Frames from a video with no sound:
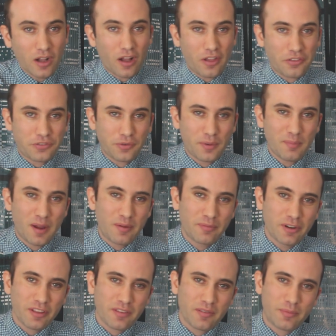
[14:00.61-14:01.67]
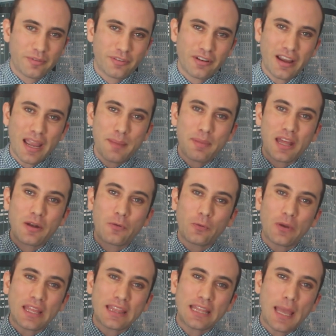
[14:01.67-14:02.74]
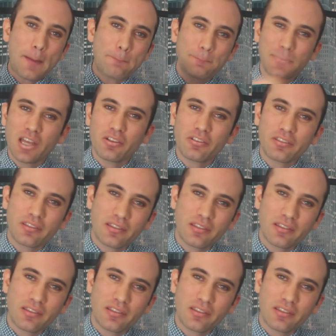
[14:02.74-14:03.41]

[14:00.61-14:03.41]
Also remember to subscribe and ring that bell